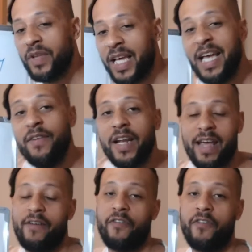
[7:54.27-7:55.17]
even
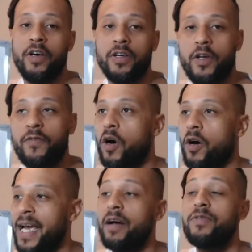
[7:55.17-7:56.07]
if you've got
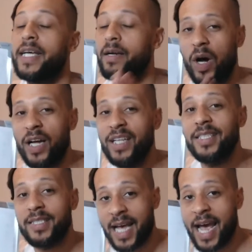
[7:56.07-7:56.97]
counting 1 to
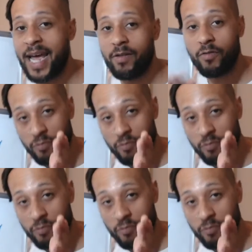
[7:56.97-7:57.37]
10